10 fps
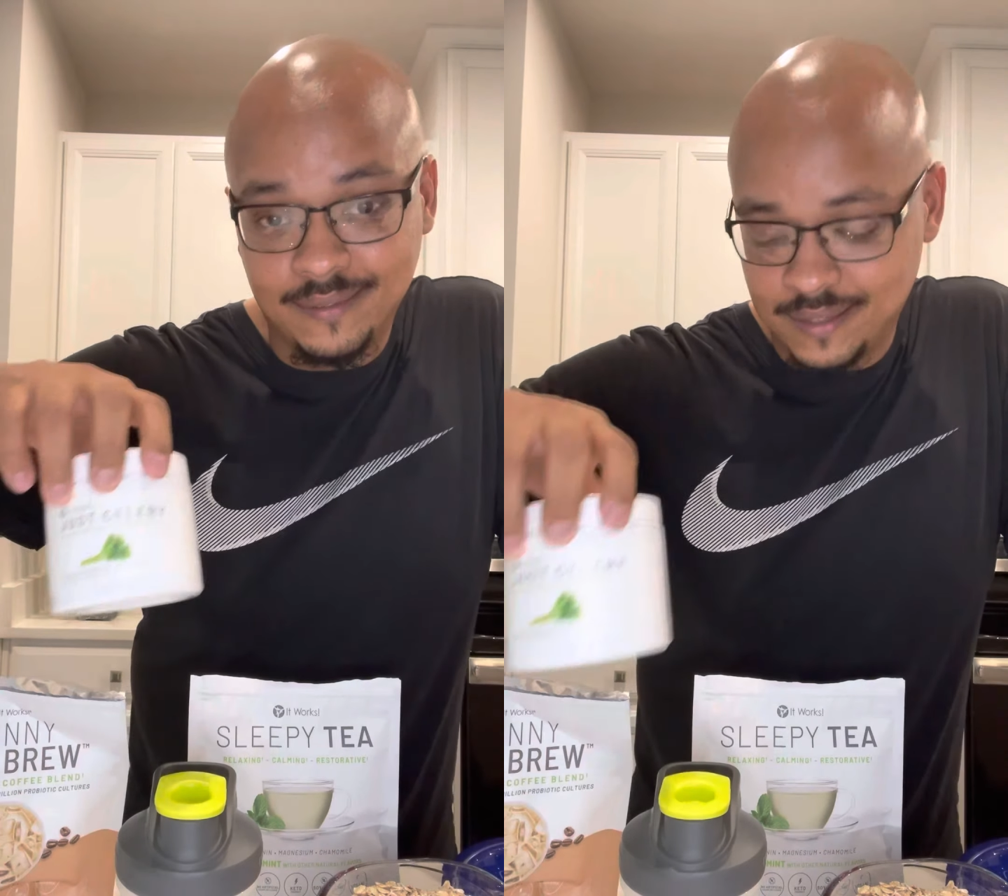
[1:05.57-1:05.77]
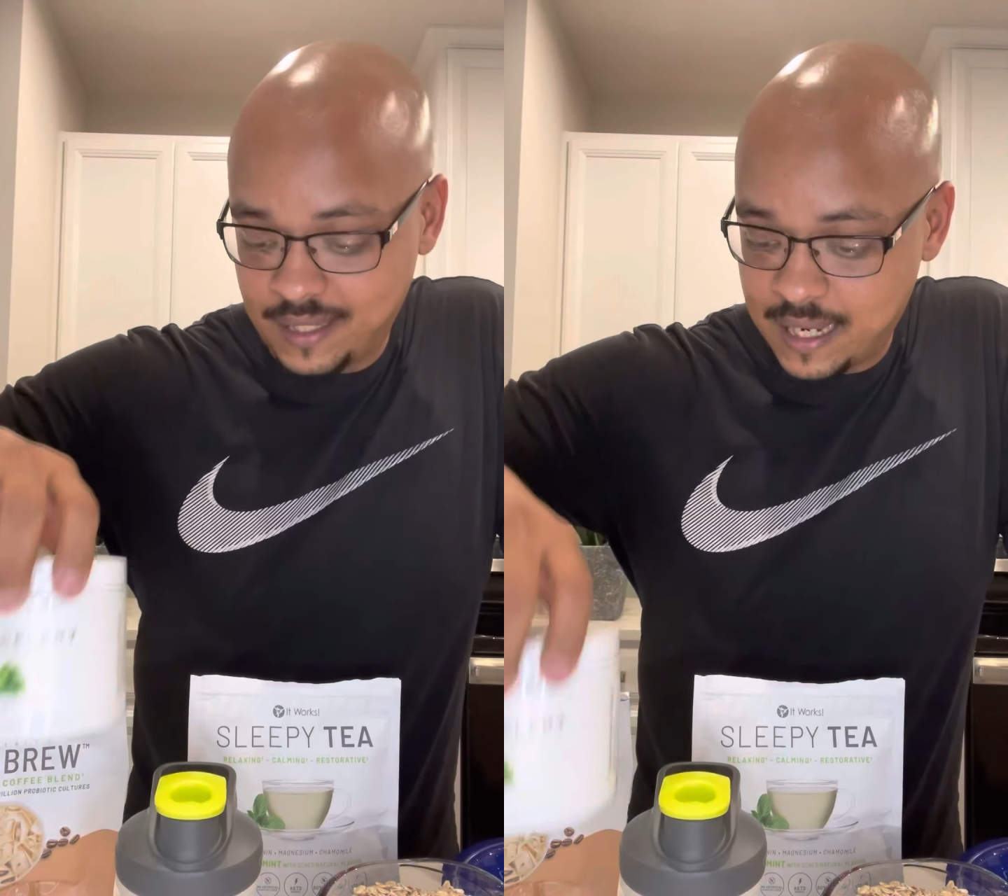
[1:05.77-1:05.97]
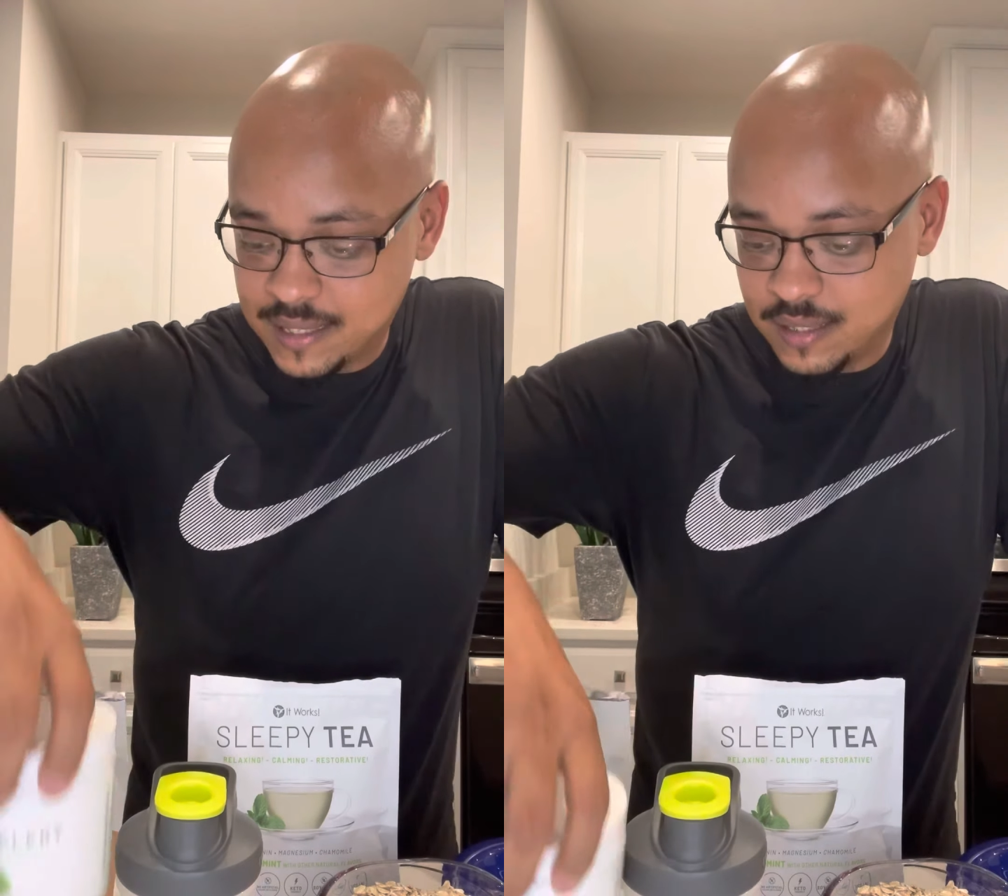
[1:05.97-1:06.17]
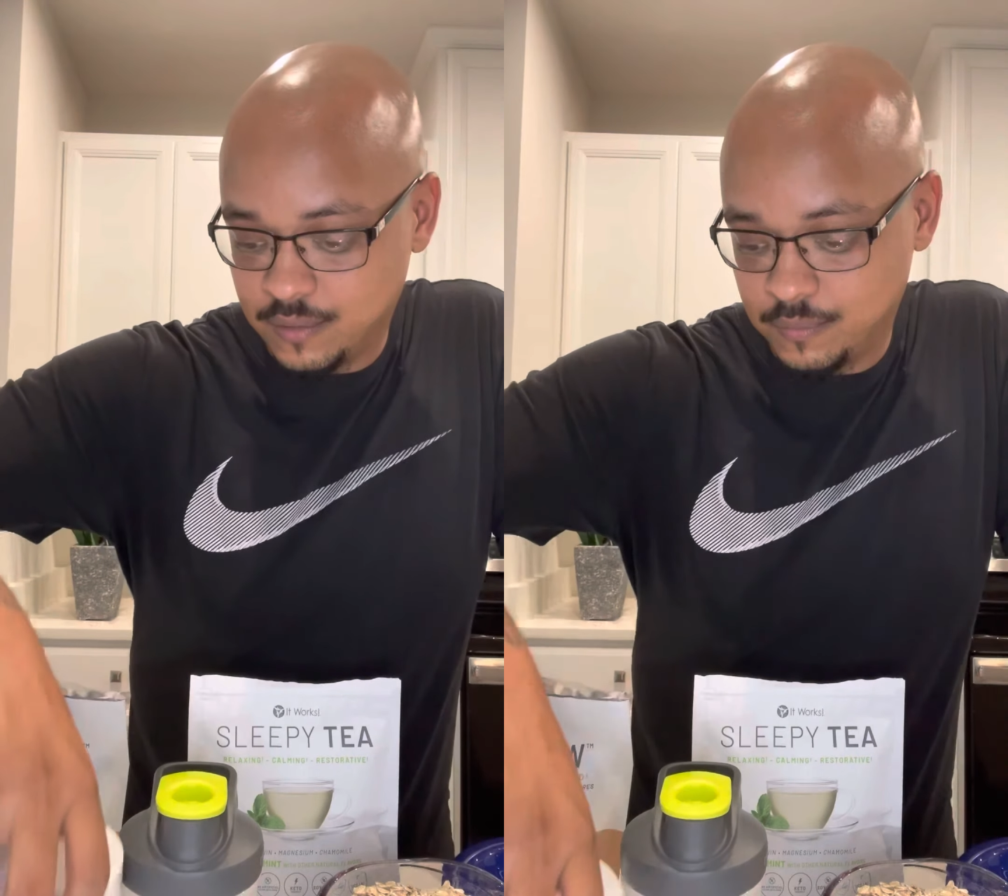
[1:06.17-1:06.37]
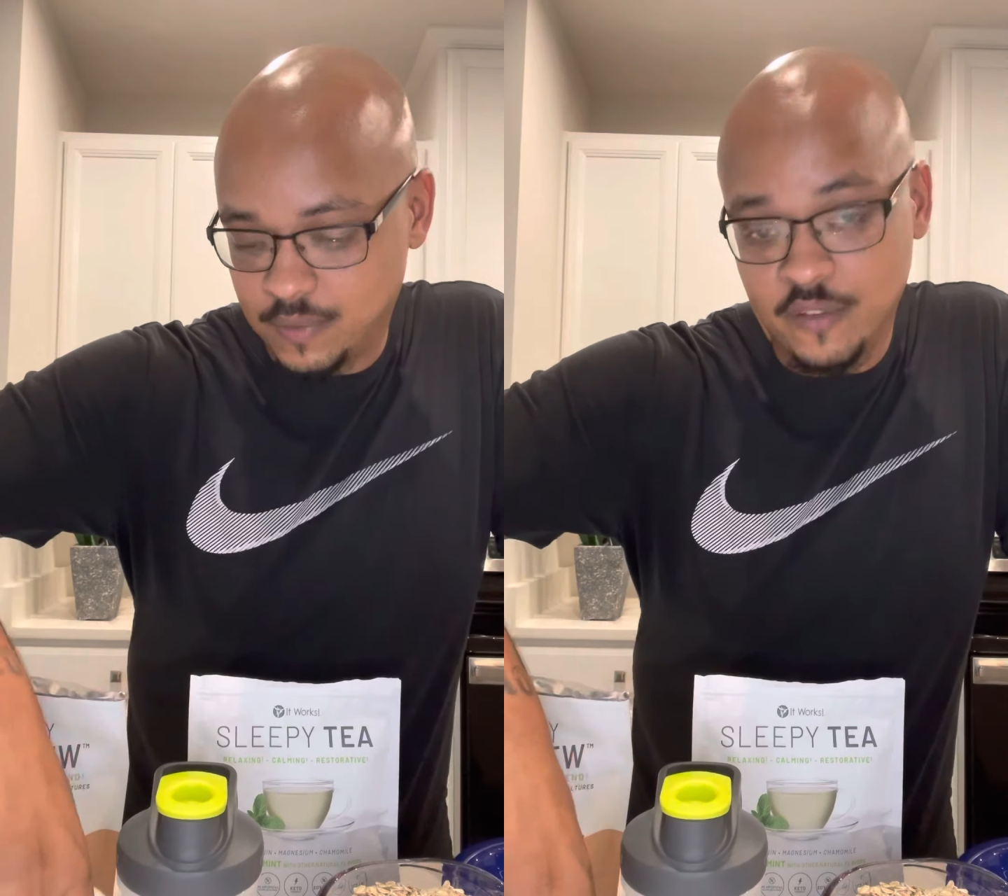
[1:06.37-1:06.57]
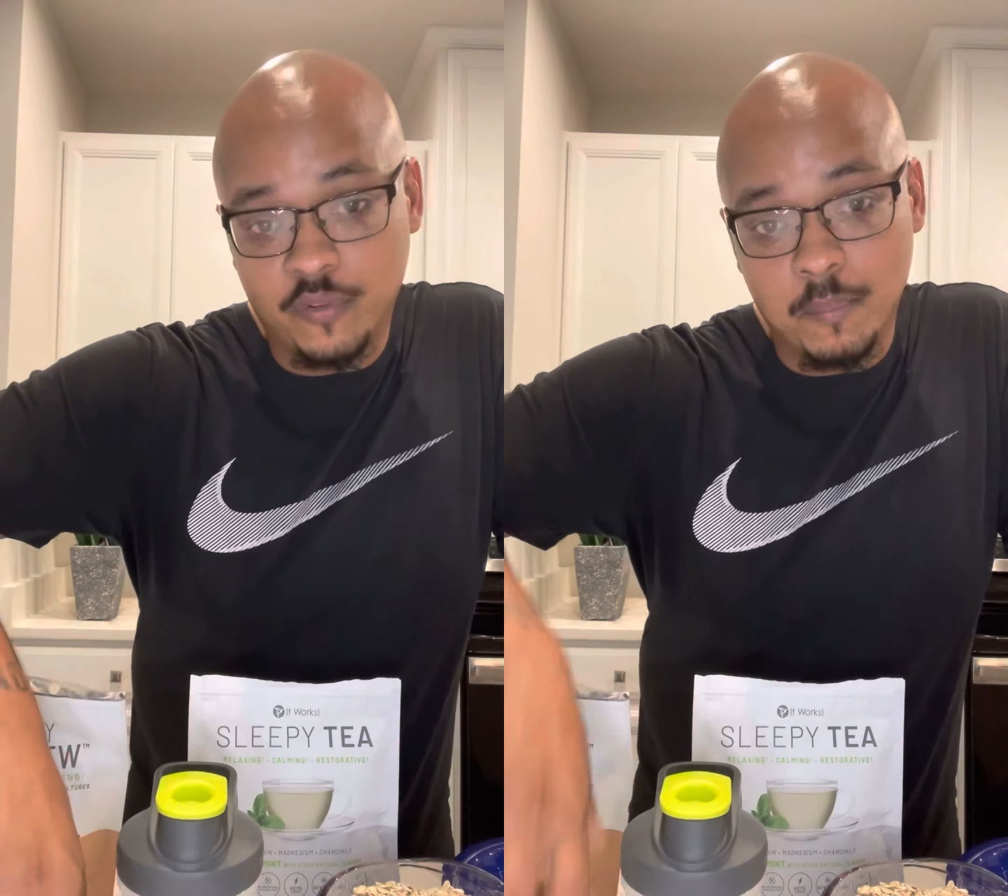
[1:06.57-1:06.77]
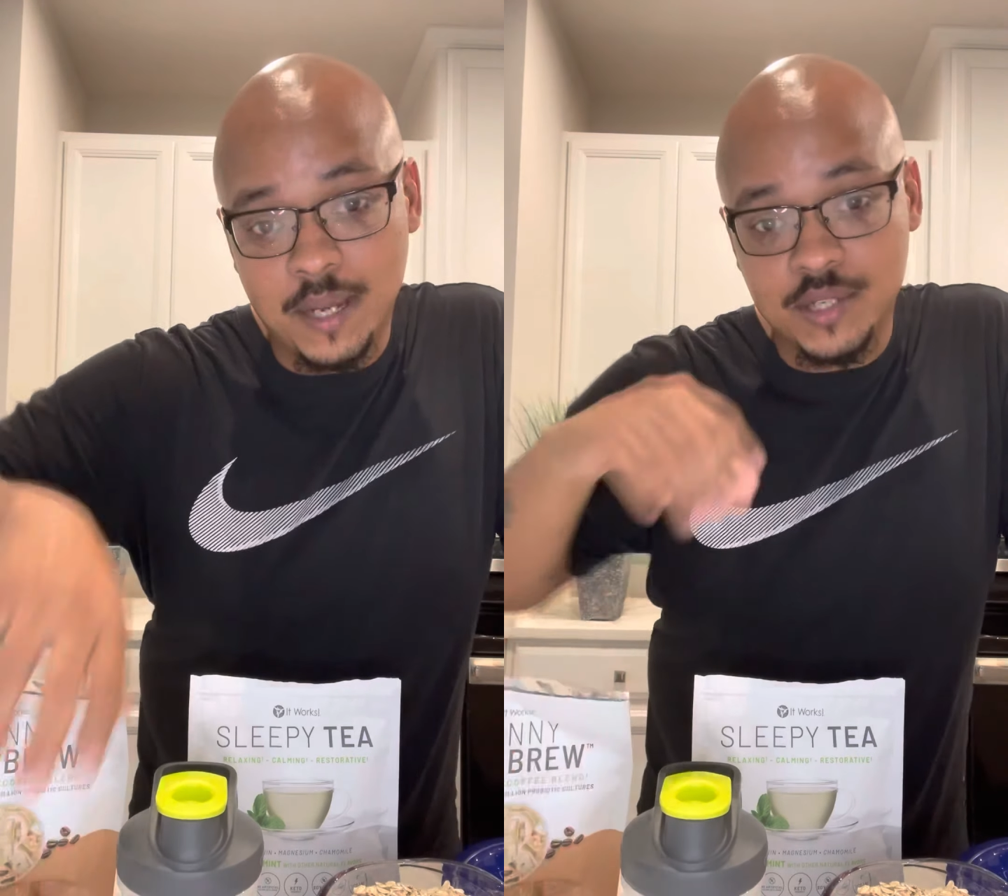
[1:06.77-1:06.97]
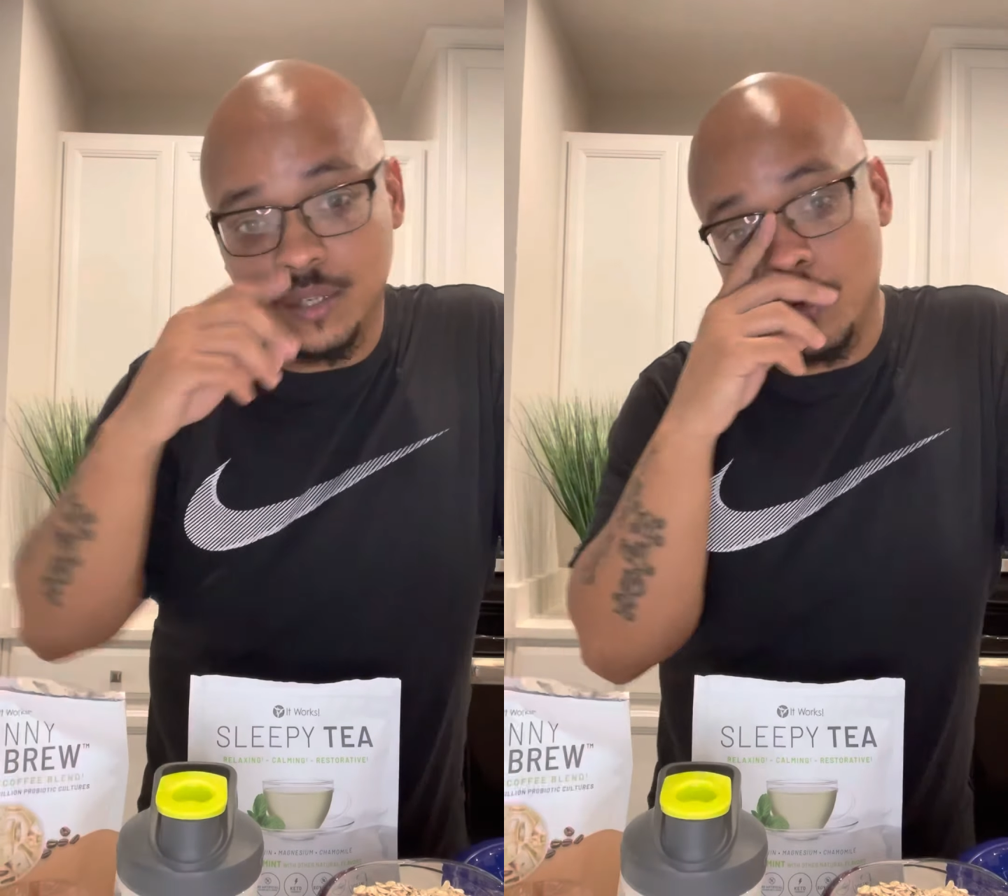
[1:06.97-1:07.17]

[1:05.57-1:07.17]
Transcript: They got some inflammation